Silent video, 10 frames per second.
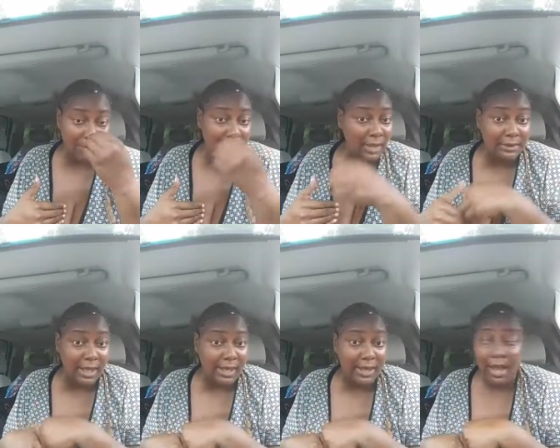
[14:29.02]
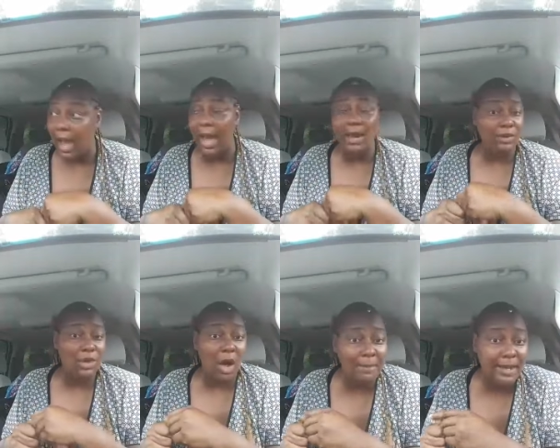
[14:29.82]
you one thing, I don't
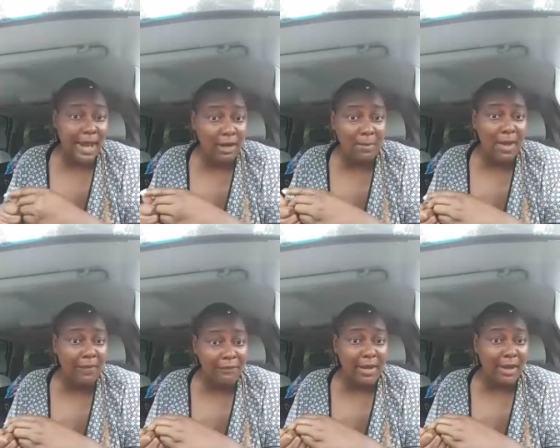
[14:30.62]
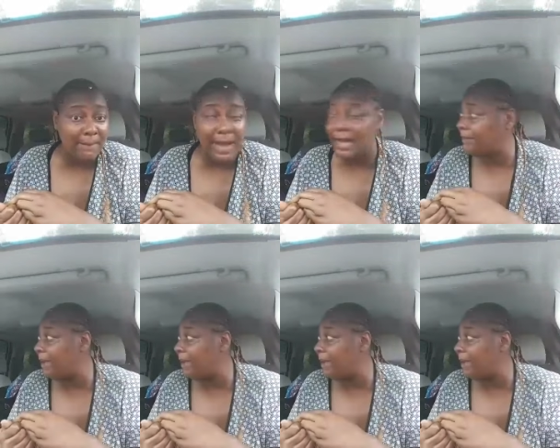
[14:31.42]
talk behind no motherfucking body